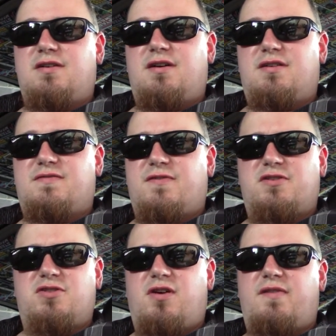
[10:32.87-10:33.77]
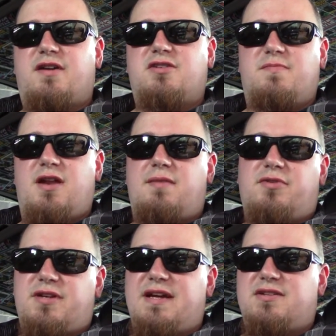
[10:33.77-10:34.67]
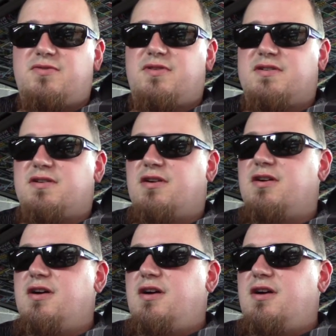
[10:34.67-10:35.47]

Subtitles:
It's the first show I've actually been able to get to this year.